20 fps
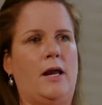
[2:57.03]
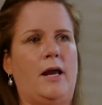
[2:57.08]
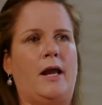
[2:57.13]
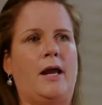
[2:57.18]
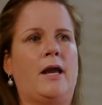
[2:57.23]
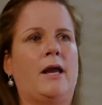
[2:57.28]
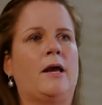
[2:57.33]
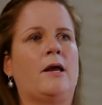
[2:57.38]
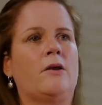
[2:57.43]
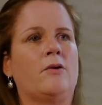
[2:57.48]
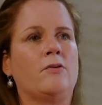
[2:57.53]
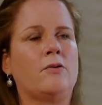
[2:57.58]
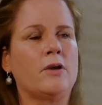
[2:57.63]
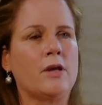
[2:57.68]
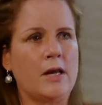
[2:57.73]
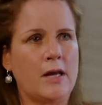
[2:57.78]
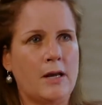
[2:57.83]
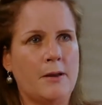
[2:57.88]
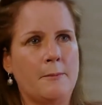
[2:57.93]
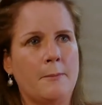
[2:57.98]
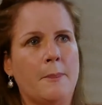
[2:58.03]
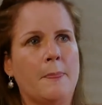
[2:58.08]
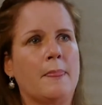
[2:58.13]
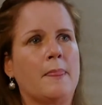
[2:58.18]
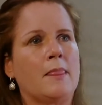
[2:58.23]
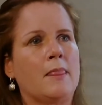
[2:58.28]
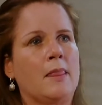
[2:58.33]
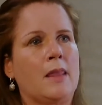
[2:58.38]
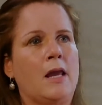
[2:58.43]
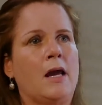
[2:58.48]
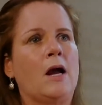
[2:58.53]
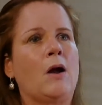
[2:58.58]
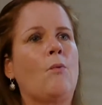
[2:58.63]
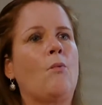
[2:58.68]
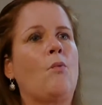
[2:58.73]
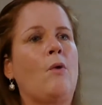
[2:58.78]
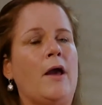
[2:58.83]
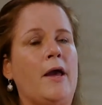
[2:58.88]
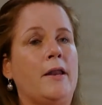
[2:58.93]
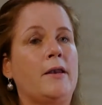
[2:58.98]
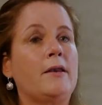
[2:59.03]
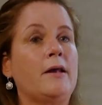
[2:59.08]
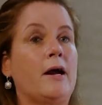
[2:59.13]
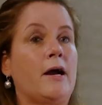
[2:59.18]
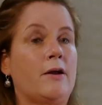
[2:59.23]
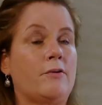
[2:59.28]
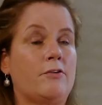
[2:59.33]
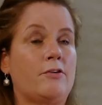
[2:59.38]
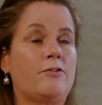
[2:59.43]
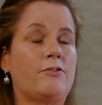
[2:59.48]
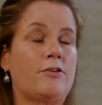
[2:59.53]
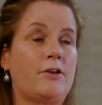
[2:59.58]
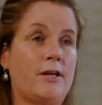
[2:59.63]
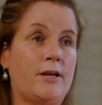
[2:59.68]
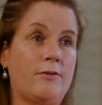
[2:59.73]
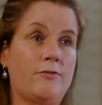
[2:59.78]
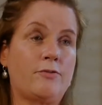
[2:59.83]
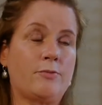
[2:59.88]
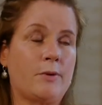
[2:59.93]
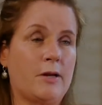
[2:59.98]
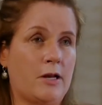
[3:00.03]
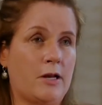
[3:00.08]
And when I received my